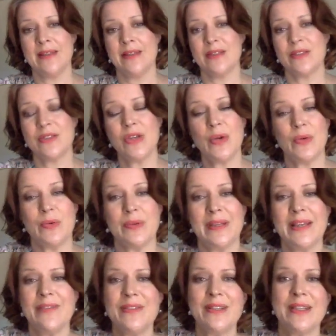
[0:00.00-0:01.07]
So,
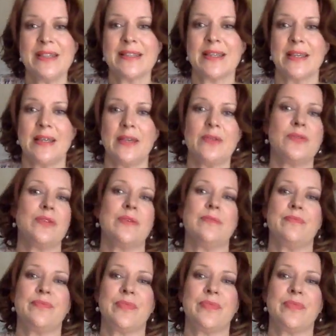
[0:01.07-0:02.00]
given this conundrum,